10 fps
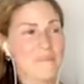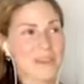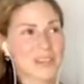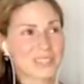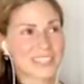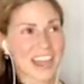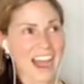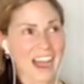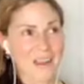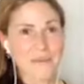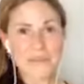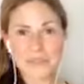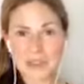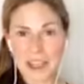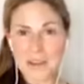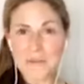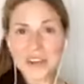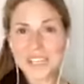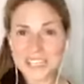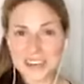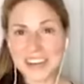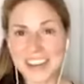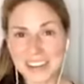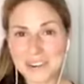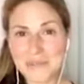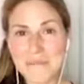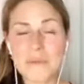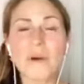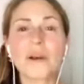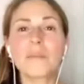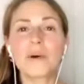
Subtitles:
because I want to share a little bit more,